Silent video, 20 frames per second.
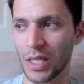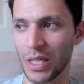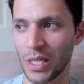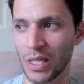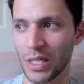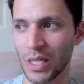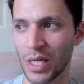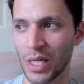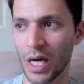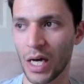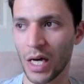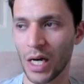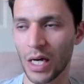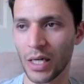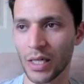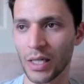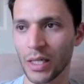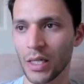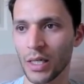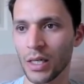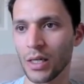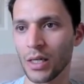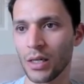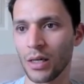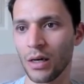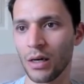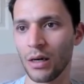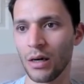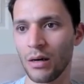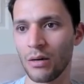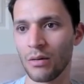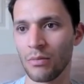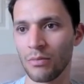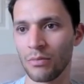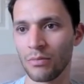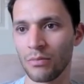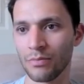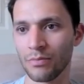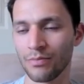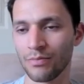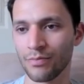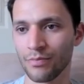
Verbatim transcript: in God, um,